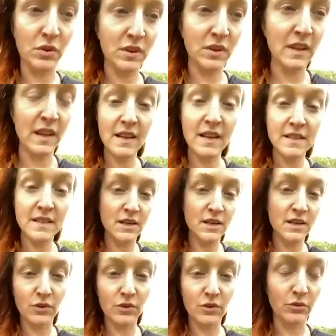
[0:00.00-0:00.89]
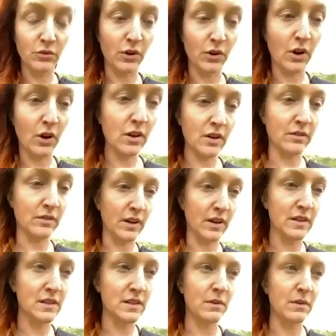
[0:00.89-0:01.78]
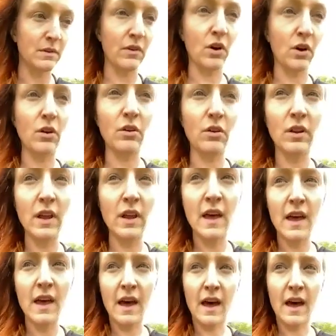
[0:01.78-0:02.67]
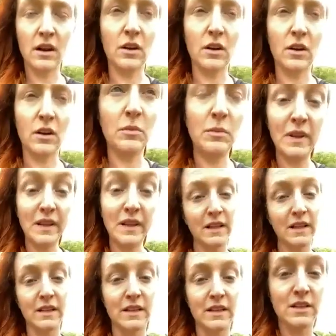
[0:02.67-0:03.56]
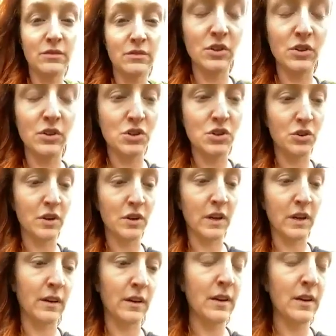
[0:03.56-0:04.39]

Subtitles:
And that's different for all of us. We've all had a completely different journey.